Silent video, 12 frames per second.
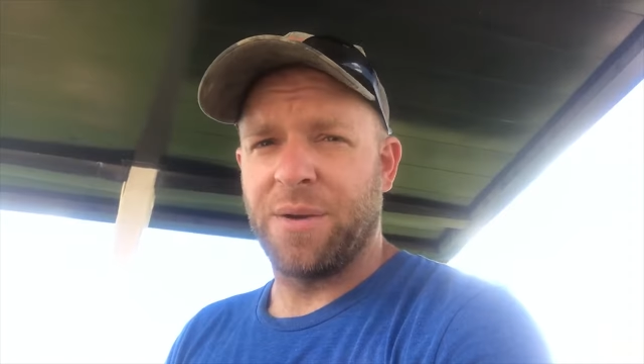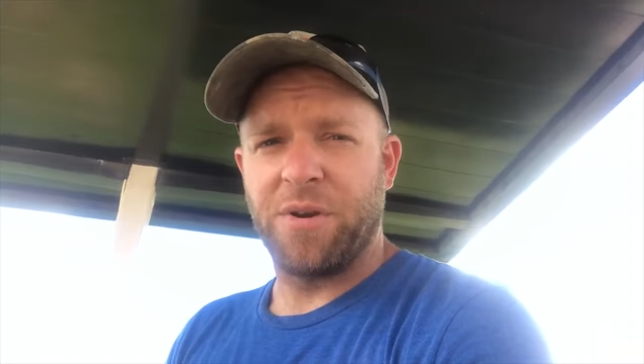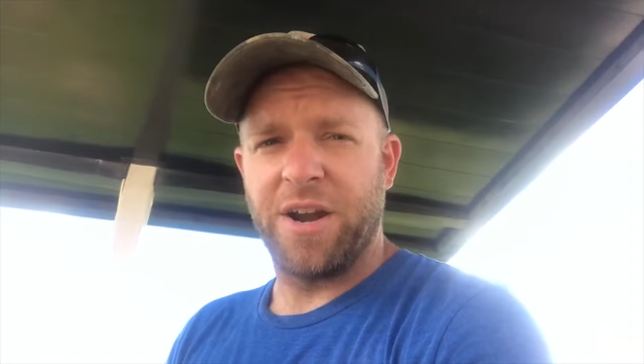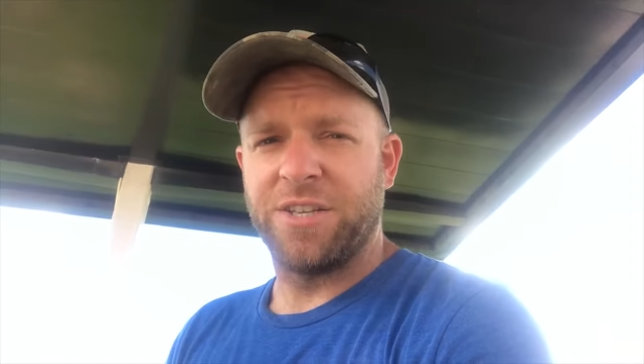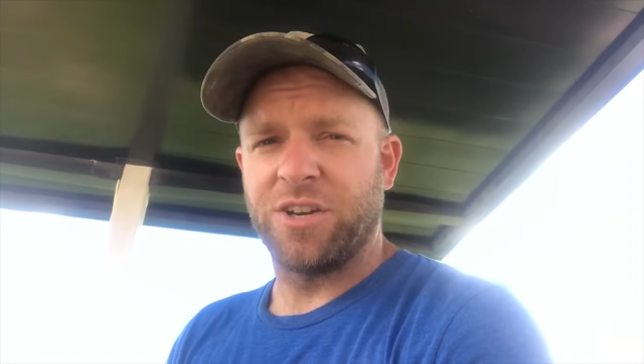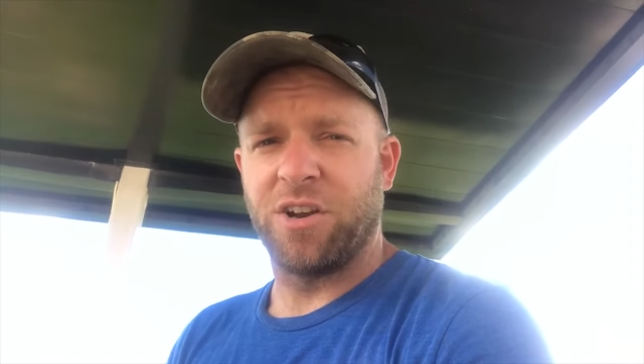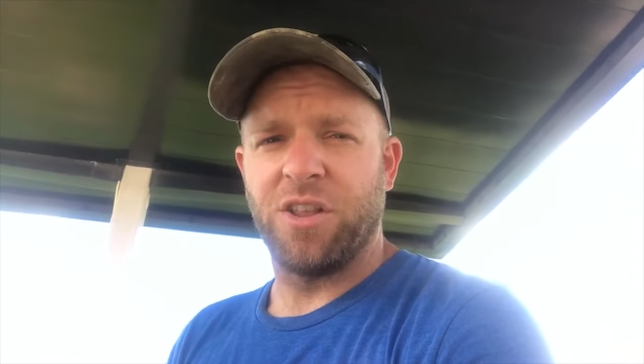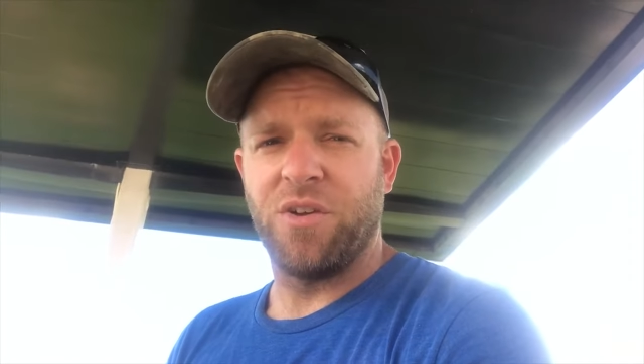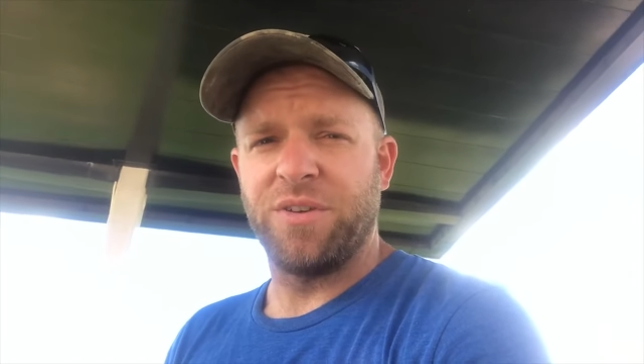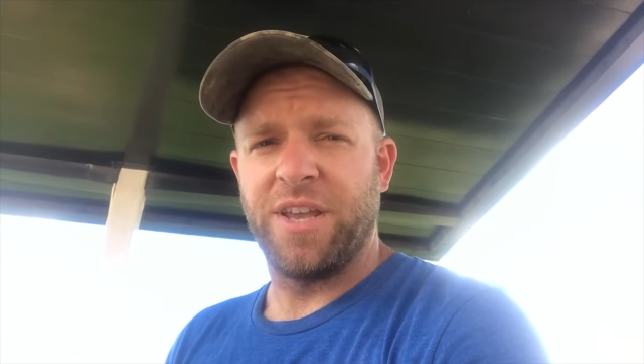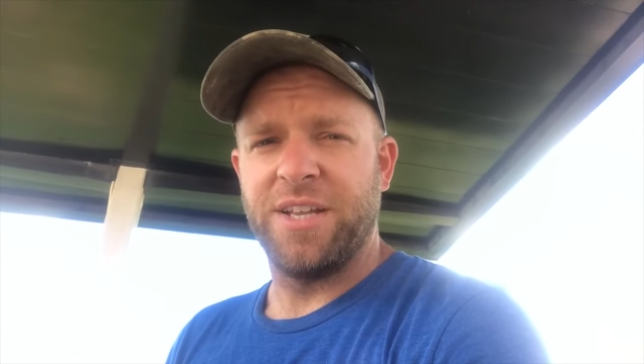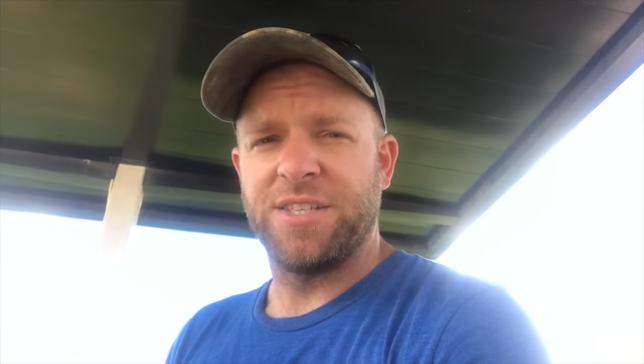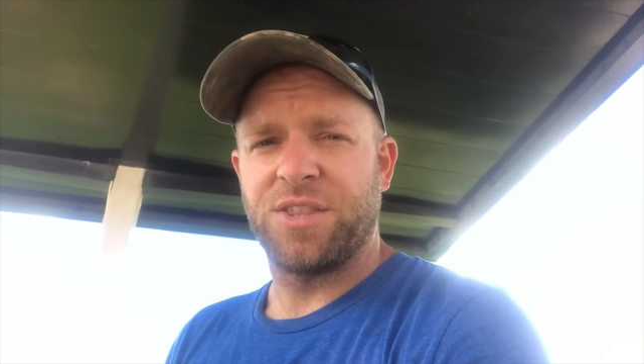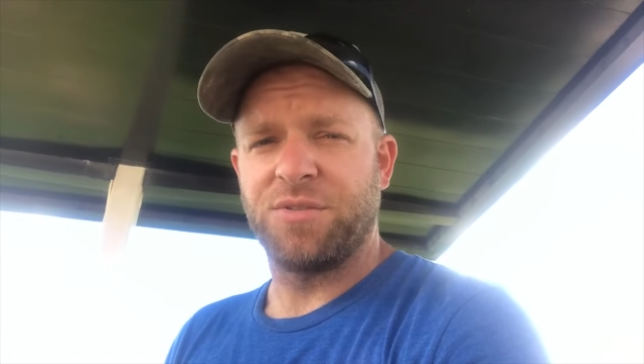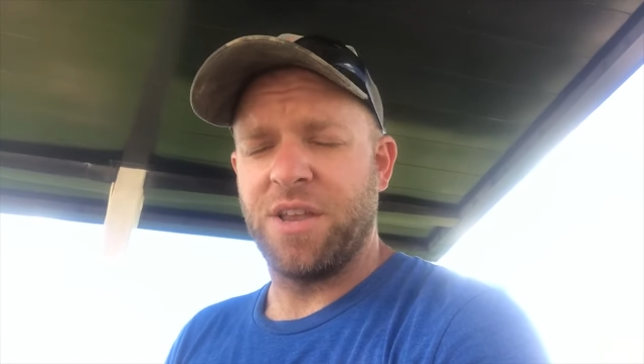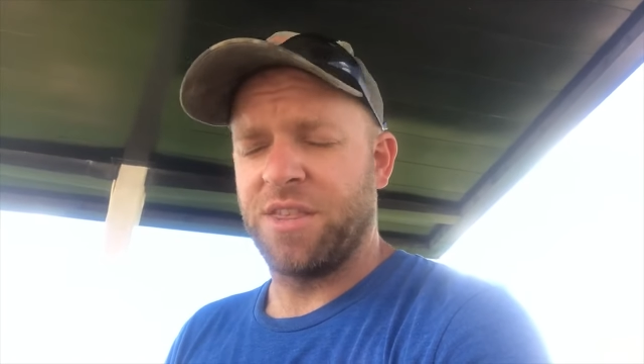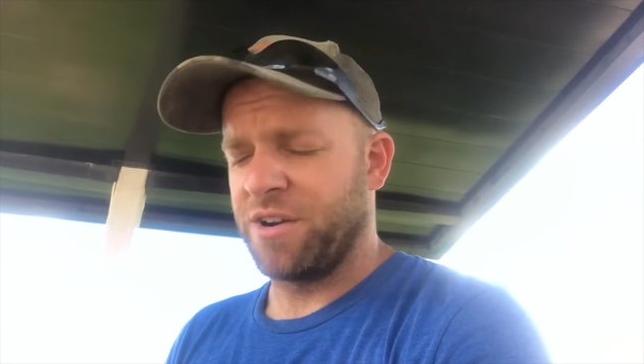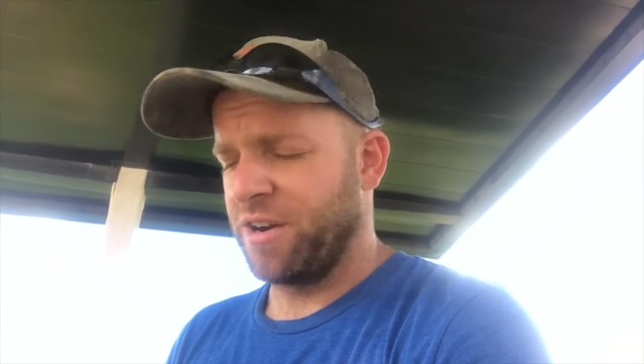and I'm ready to start loading kids at
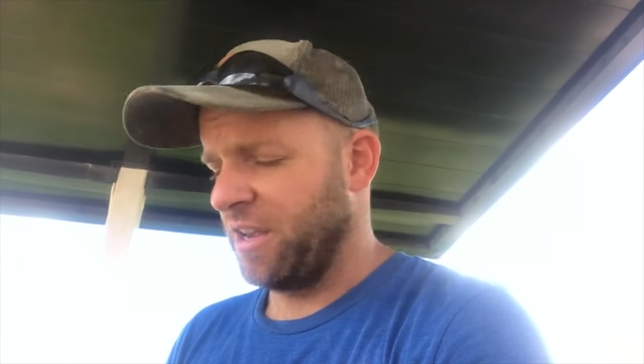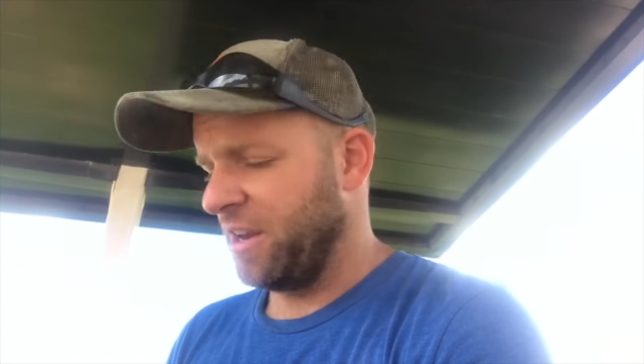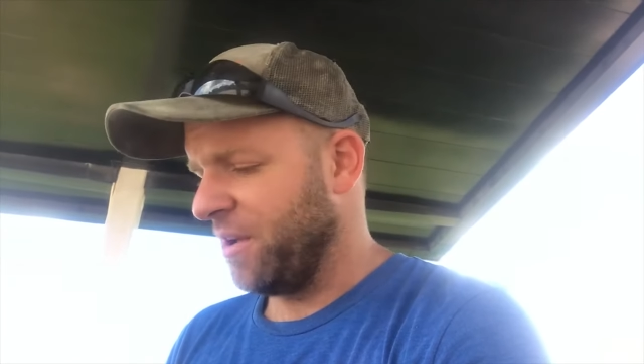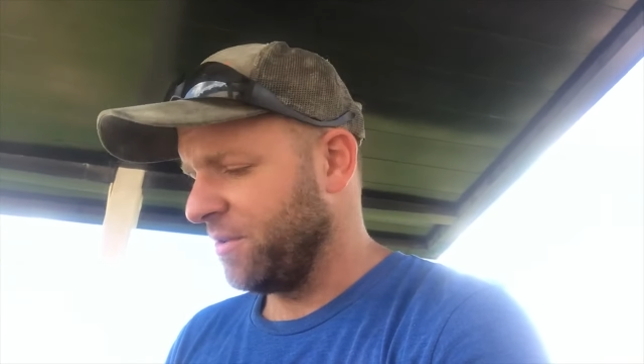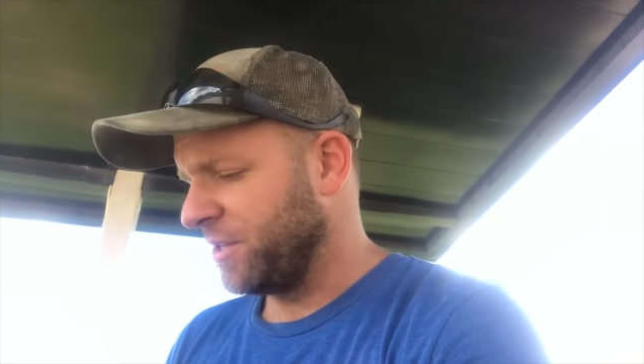3.30, you know?